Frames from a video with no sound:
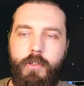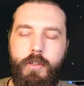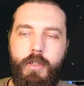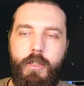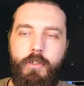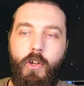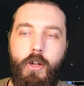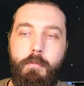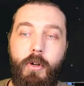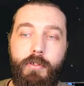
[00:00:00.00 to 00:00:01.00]
the
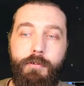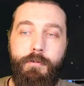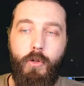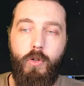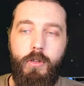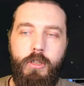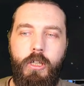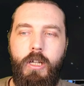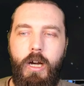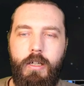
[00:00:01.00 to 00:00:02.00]
time by 4,
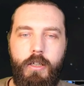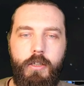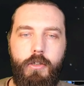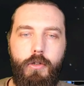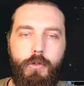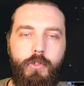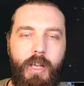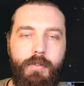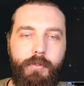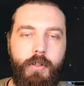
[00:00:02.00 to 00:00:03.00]
and I didn't use
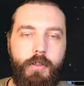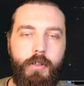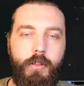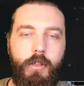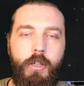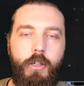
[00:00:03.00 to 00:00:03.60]
everything.